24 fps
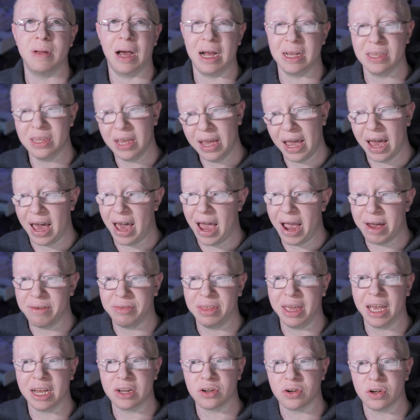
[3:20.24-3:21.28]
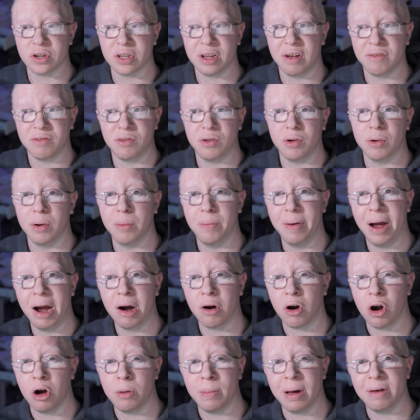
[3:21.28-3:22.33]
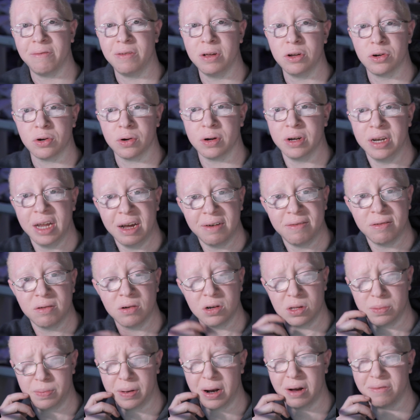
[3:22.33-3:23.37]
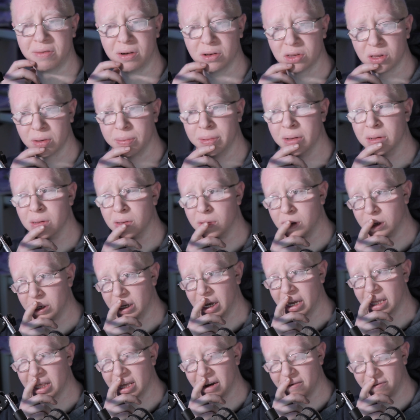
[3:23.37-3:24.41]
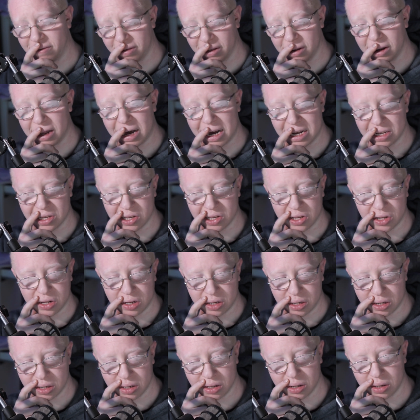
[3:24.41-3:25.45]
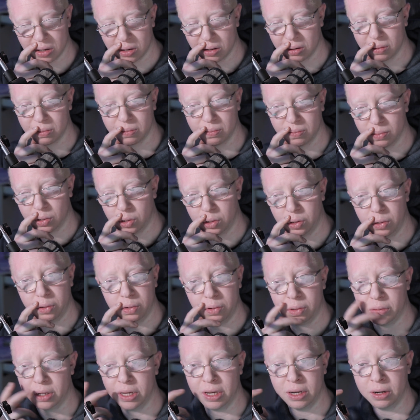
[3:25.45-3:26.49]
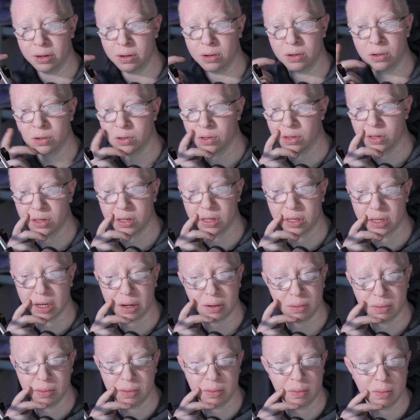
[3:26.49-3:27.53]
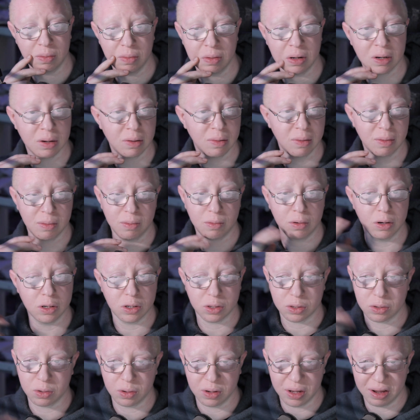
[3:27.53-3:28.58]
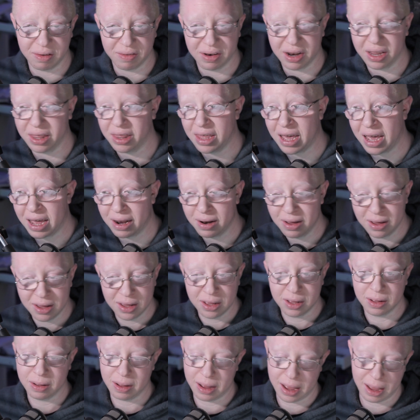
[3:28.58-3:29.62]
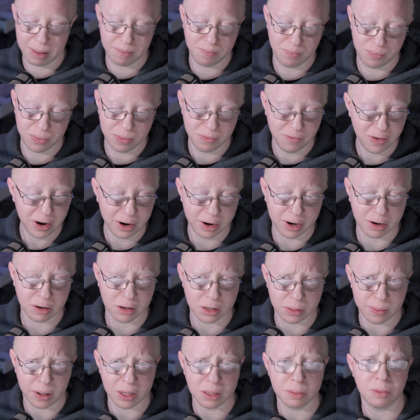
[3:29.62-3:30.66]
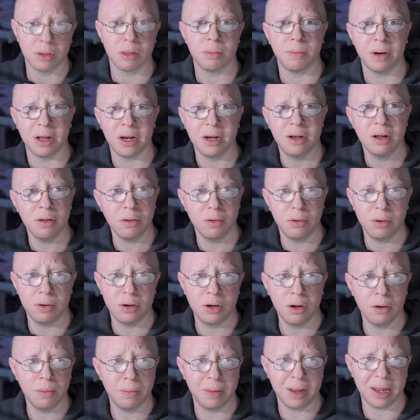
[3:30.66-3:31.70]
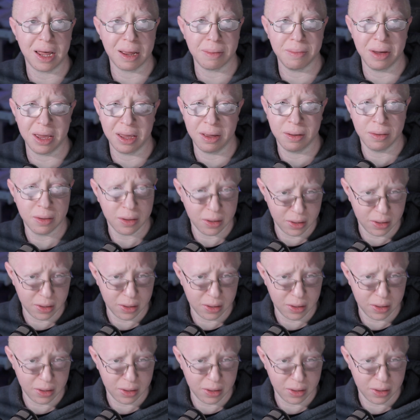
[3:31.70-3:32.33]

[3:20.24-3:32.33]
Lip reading: I have the extra stuff to empower all my future endeavors, but I've also been saying that for the last 2 years, so we're just going to leave it at that. I'm very irresponsible with money. Don't be like me.